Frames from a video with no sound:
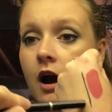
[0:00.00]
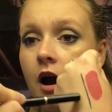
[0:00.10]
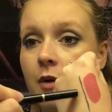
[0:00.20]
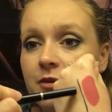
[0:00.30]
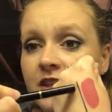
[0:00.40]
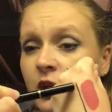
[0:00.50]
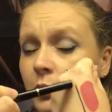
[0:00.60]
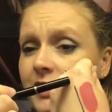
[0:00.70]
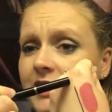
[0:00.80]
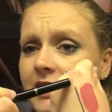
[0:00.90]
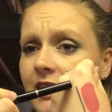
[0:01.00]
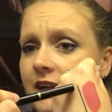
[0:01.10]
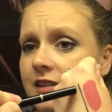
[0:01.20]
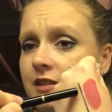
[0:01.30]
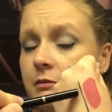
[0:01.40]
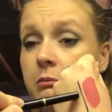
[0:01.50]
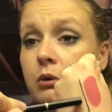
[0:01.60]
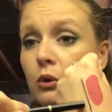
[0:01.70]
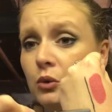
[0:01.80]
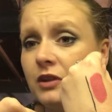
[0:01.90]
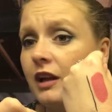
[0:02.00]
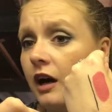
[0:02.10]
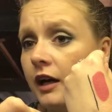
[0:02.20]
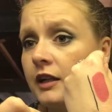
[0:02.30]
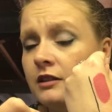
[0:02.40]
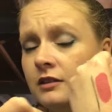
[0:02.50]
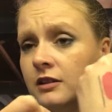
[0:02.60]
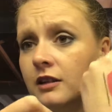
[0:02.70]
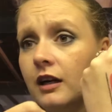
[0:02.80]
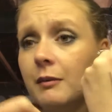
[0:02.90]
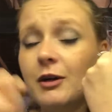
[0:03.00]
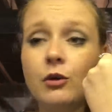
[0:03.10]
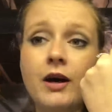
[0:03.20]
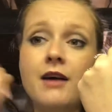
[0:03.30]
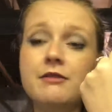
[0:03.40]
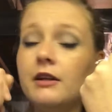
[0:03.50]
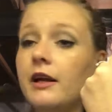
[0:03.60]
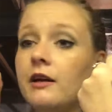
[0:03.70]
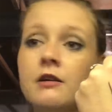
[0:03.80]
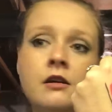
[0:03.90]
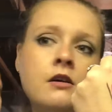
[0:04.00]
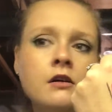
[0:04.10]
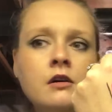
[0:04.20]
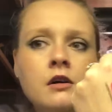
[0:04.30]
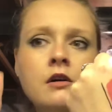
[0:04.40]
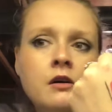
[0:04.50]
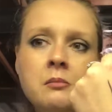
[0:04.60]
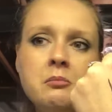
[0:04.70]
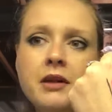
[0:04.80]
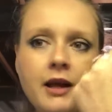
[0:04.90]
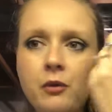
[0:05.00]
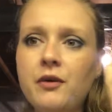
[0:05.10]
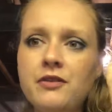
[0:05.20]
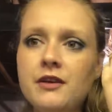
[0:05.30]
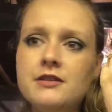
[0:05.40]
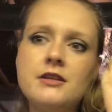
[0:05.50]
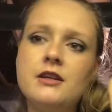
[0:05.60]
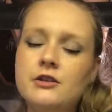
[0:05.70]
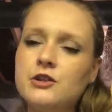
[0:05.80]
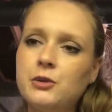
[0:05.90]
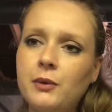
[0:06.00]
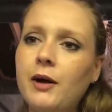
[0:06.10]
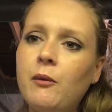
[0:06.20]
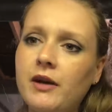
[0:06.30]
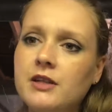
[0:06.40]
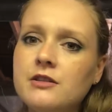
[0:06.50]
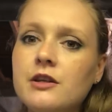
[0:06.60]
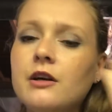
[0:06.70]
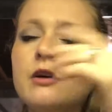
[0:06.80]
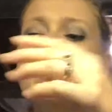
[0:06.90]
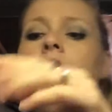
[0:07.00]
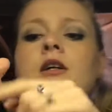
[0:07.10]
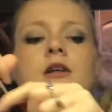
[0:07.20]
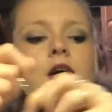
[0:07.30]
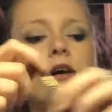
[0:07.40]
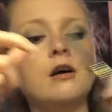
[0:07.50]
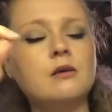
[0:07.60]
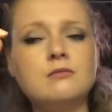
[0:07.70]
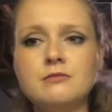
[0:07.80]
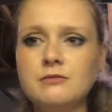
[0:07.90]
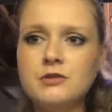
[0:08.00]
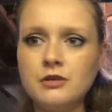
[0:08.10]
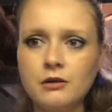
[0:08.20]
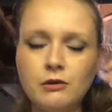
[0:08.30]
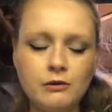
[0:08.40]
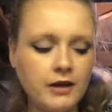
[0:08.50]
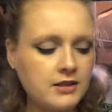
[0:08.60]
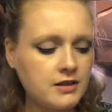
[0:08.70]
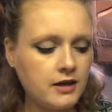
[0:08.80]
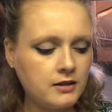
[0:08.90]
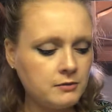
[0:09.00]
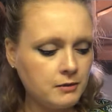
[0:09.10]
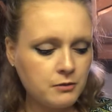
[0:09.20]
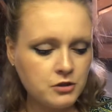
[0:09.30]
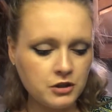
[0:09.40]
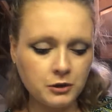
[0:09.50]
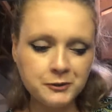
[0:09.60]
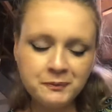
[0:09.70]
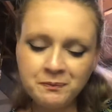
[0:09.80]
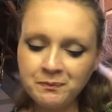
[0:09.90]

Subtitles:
It's got a really nice bold line. I don't have to like play with it to get it to do what I want it to do. So that's item number 2.